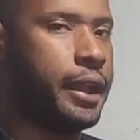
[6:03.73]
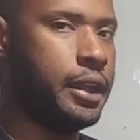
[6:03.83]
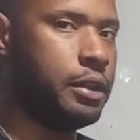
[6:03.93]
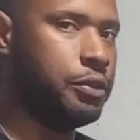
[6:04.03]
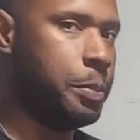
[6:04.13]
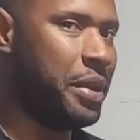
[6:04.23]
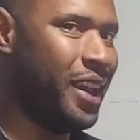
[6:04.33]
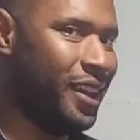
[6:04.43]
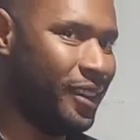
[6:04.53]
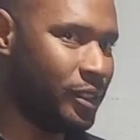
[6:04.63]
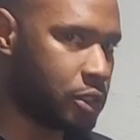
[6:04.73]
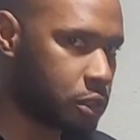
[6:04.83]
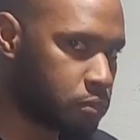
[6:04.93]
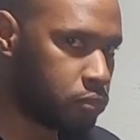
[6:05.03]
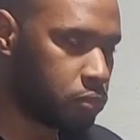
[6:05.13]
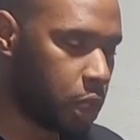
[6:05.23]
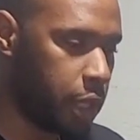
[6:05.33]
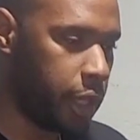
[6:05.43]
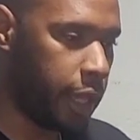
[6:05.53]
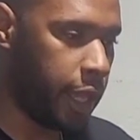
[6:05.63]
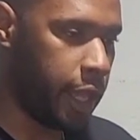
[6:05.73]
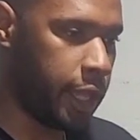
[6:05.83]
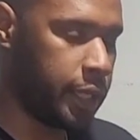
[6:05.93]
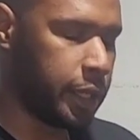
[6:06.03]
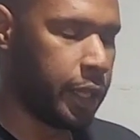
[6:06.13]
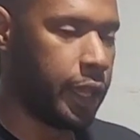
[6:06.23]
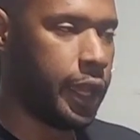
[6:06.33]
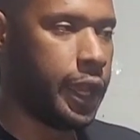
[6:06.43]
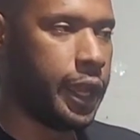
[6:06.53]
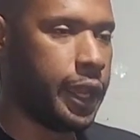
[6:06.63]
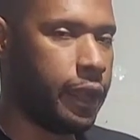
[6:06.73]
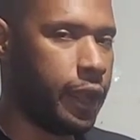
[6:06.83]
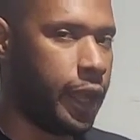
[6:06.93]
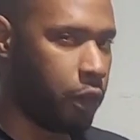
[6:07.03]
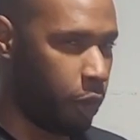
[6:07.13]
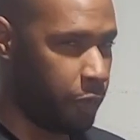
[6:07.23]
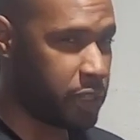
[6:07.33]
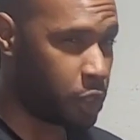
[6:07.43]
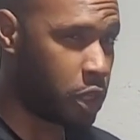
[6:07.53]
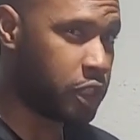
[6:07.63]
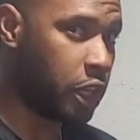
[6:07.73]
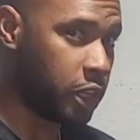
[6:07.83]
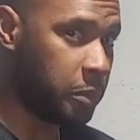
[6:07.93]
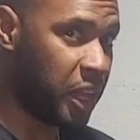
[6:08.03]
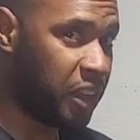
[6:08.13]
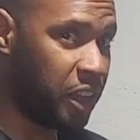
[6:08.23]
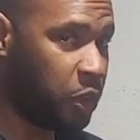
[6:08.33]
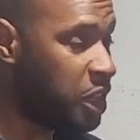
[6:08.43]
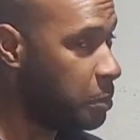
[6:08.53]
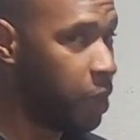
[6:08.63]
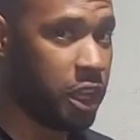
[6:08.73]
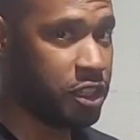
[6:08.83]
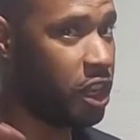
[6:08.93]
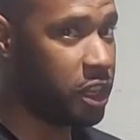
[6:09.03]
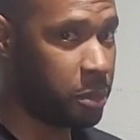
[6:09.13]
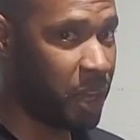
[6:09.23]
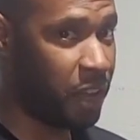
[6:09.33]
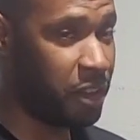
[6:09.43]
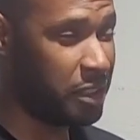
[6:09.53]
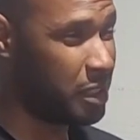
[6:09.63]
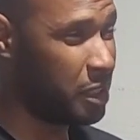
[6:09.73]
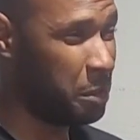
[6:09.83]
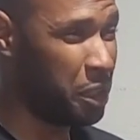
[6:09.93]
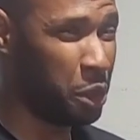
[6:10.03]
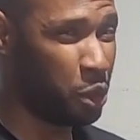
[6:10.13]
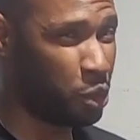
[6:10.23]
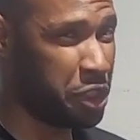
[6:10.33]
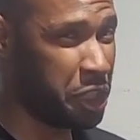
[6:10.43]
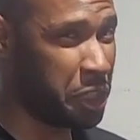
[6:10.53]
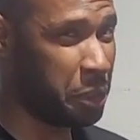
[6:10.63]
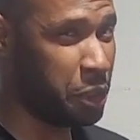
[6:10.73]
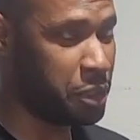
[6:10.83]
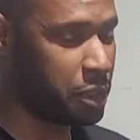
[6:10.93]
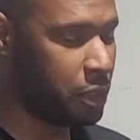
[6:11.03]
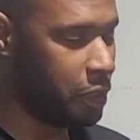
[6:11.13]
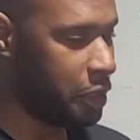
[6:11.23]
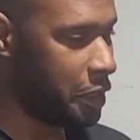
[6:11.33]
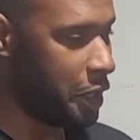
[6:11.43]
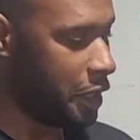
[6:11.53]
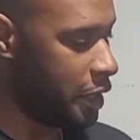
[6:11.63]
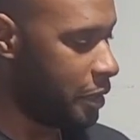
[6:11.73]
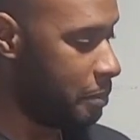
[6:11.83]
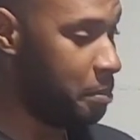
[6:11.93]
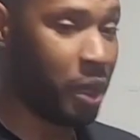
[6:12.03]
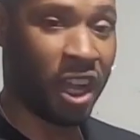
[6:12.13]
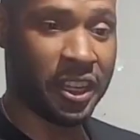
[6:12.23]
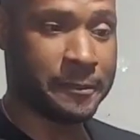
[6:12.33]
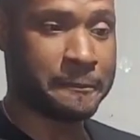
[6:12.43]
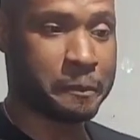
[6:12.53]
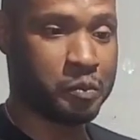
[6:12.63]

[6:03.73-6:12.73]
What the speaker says: kind of depends. And I know if I start talking about it, I'll keep on talking about it, and it's going to be a little ridiculous. But